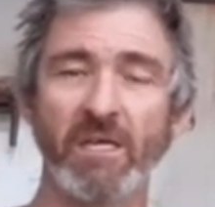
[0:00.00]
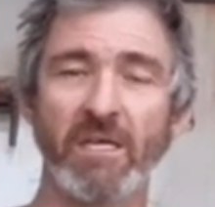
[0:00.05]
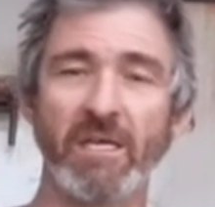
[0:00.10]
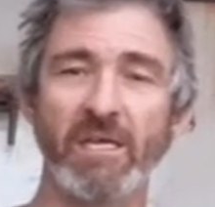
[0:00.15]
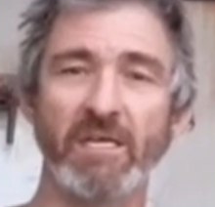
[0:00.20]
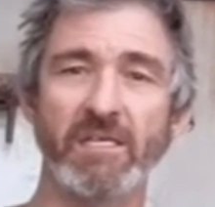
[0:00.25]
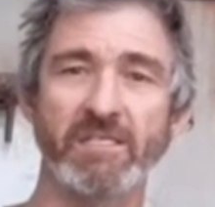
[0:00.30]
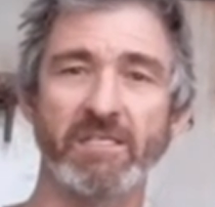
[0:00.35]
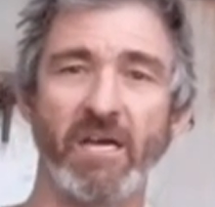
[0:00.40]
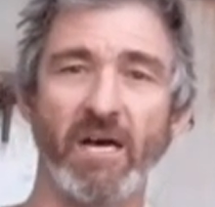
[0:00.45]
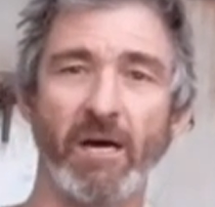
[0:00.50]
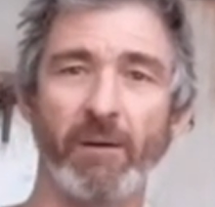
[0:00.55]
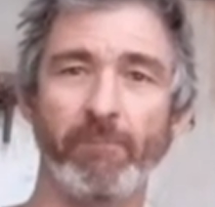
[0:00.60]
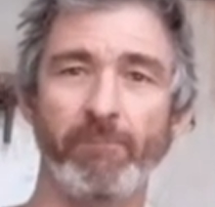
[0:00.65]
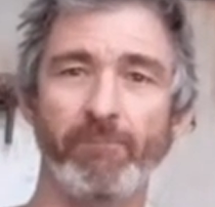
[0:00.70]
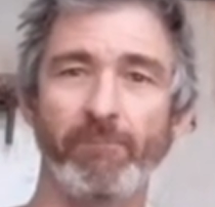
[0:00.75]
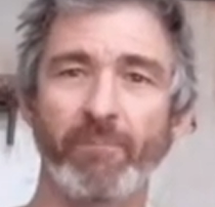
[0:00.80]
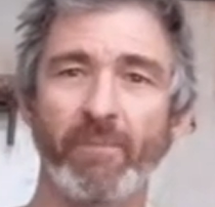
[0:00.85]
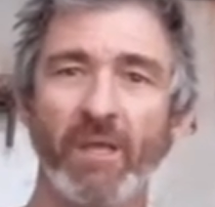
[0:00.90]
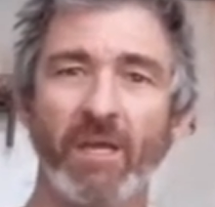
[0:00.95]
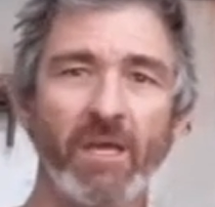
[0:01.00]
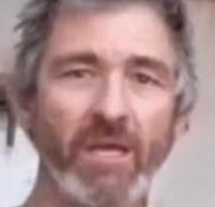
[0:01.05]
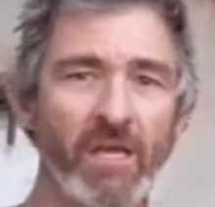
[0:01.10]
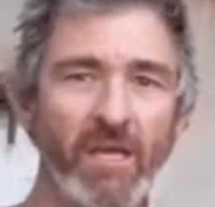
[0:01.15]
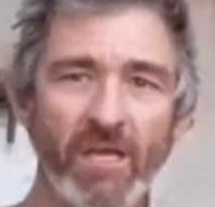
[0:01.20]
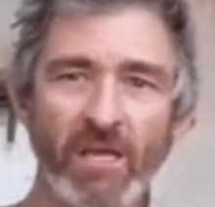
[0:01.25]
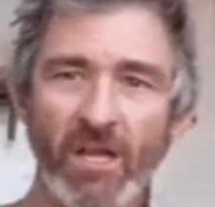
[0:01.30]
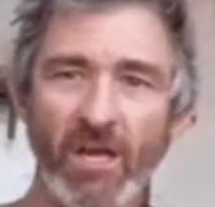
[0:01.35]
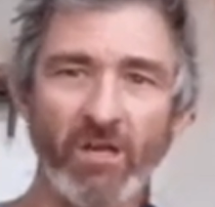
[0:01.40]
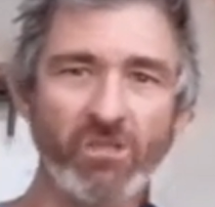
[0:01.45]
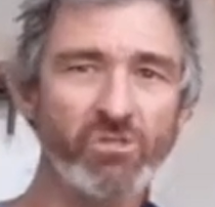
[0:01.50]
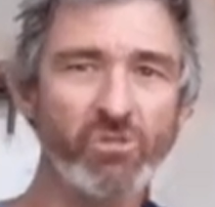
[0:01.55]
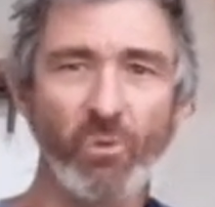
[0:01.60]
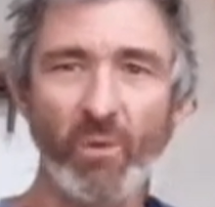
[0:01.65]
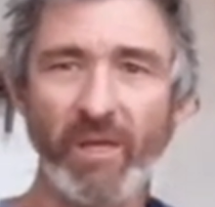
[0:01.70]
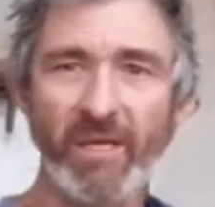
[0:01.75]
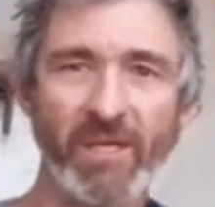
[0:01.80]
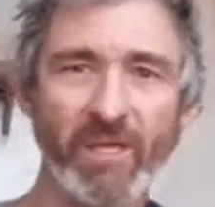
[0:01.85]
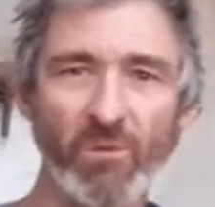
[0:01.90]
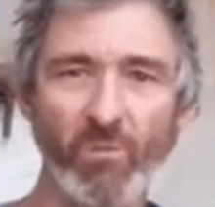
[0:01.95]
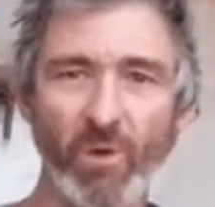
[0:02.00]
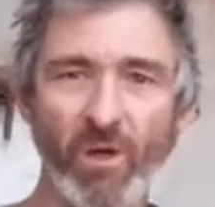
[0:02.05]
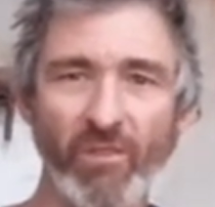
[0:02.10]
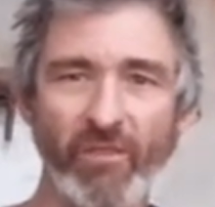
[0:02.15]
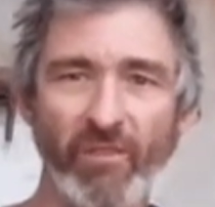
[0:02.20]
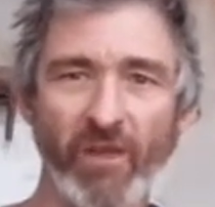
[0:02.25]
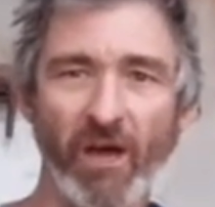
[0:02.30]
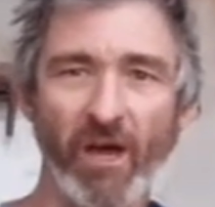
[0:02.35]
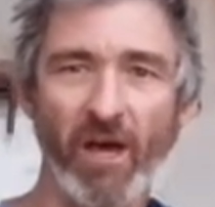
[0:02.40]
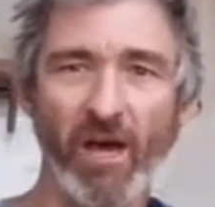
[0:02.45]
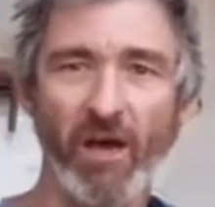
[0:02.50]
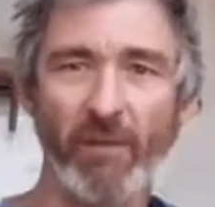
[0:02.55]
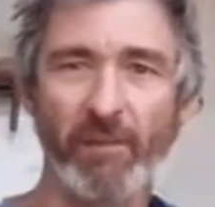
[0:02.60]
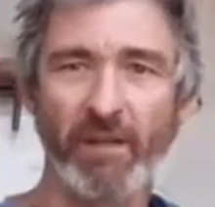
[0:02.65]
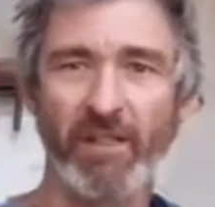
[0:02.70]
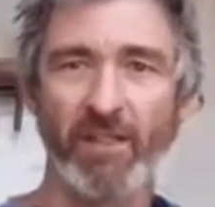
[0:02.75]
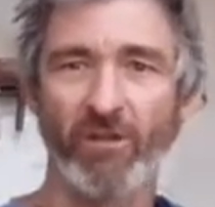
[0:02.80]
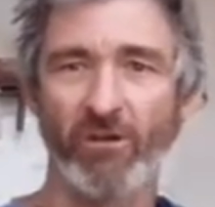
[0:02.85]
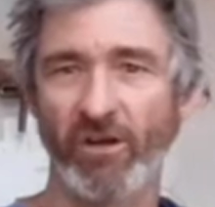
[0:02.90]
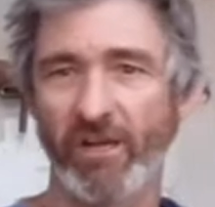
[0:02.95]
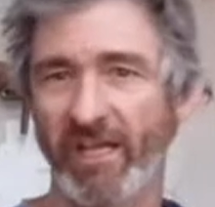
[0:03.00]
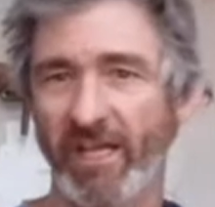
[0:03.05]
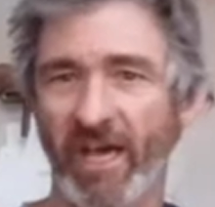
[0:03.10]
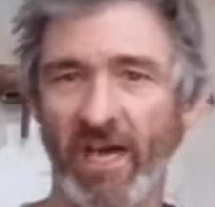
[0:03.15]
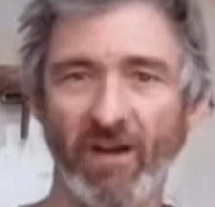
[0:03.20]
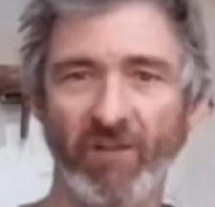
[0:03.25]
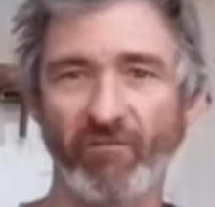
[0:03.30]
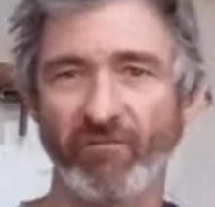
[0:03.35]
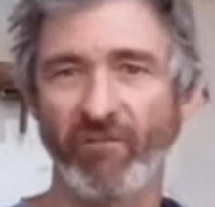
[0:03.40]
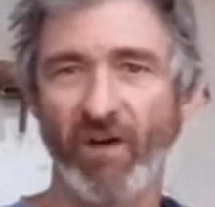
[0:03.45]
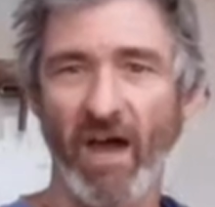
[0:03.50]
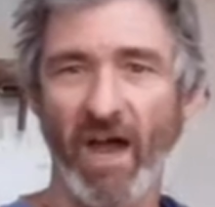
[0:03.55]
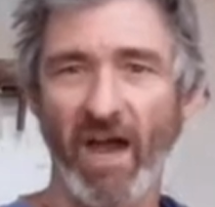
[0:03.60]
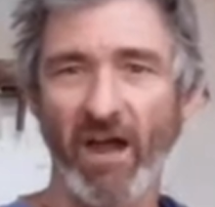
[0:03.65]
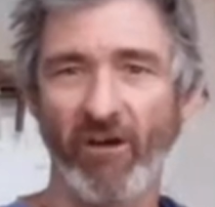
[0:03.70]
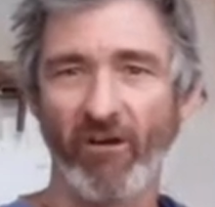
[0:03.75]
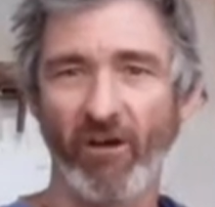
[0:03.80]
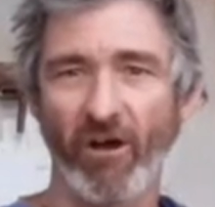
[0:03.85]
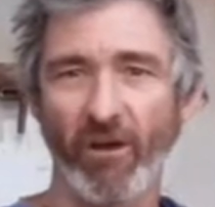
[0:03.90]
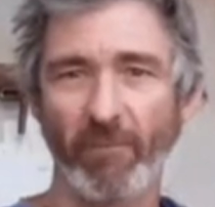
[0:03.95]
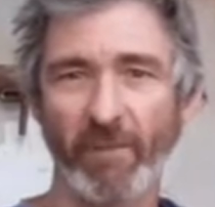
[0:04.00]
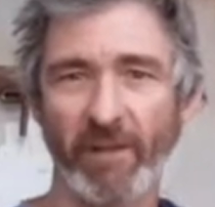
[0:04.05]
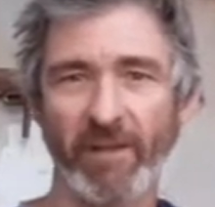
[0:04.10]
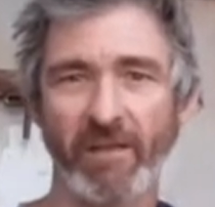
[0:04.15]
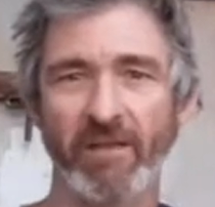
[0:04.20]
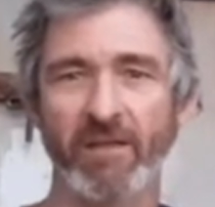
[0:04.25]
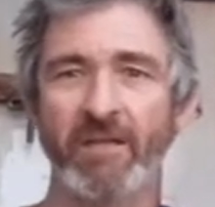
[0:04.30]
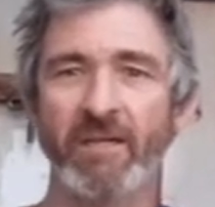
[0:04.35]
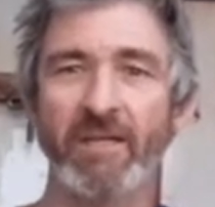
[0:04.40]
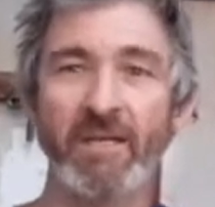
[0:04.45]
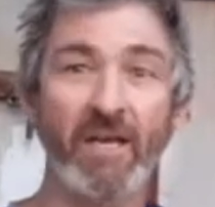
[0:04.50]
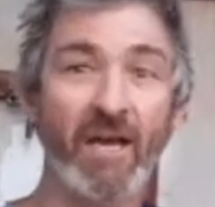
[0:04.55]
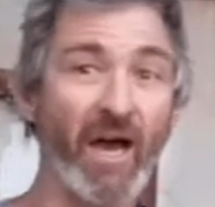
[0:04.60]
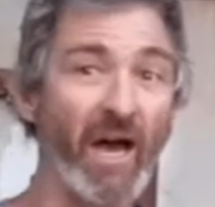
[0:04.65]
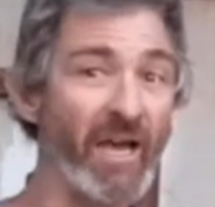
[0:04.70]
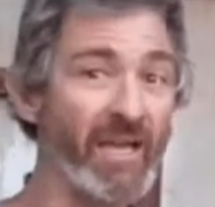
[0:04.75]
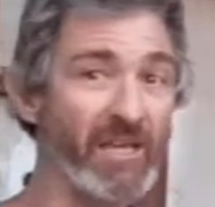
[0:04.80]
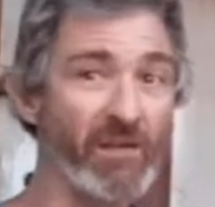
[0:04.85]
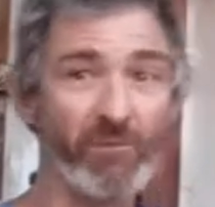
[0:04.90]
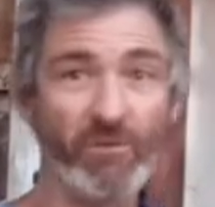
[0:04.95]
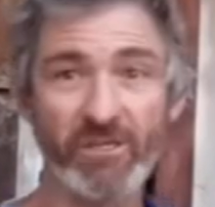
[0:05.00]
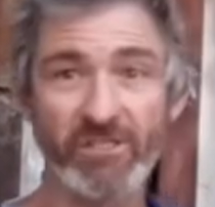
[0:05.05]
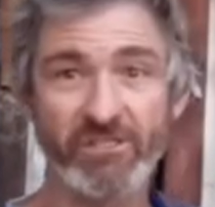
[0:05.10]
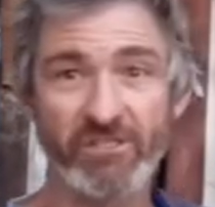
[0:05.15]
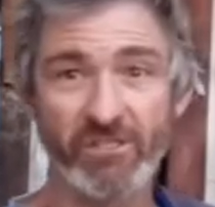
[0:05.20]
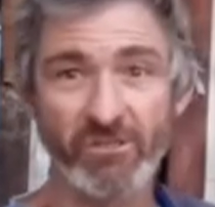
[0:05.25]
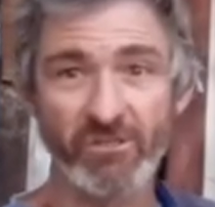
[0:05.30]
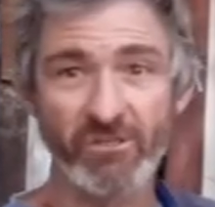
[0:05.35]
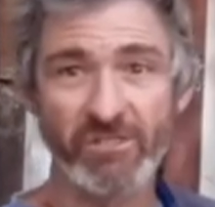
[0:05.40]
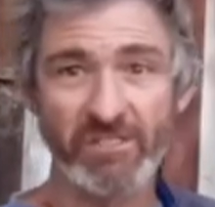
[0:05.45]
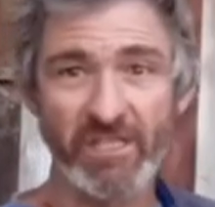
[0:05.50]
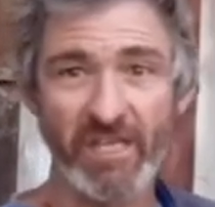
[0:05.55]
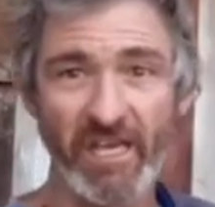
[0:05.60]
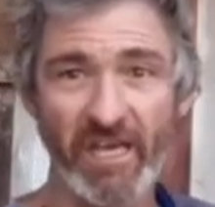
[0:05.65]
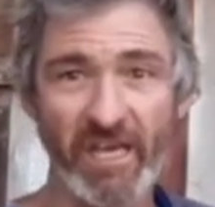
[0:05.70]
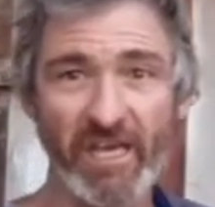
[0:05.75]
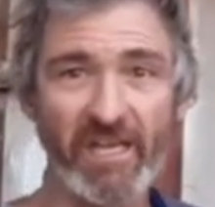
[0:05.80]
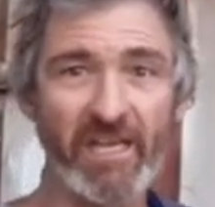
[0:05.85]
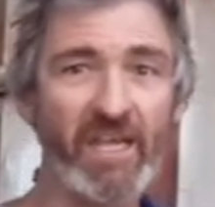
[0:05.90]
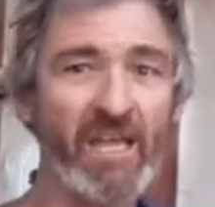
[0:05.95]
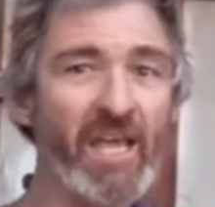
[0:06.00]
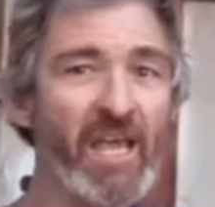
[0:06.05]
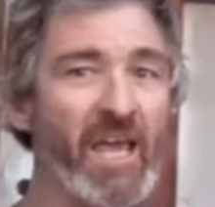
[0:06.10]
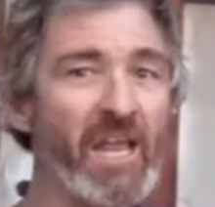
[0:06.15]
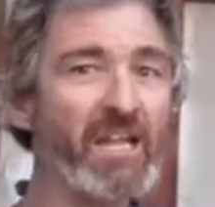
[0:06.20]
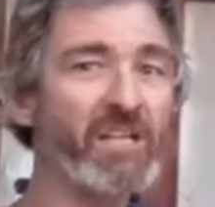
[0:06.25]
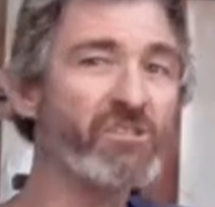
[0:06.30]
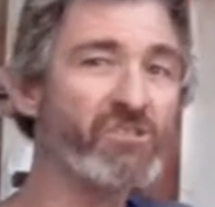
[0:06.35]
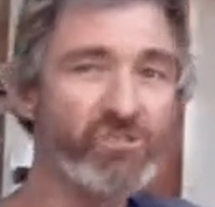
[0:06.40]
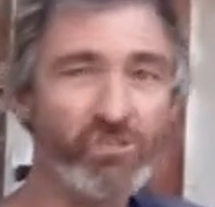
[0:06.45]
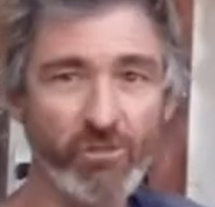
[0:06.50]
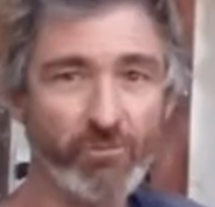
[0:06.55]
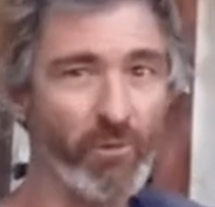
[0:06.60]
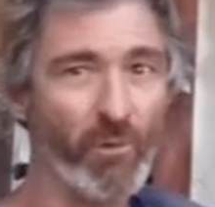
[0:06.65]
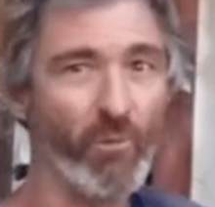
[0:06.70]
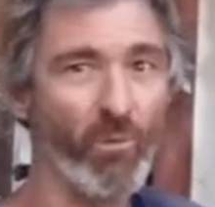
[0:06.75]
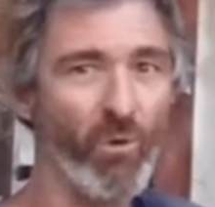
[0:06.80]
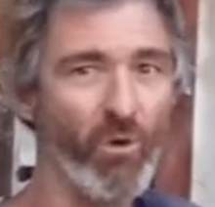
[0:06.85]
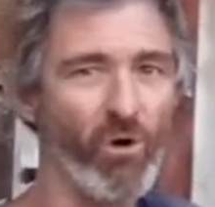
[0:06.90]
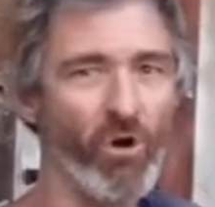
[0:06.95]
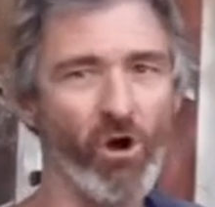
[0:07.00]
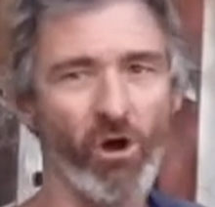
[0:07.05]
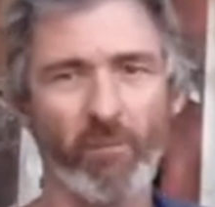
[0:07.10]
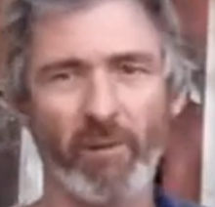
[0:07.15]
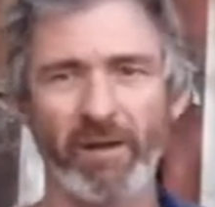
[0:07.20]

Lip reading: is, you know, tweaking with them and learning how to fire them, and I can reduce it, and it's super warm.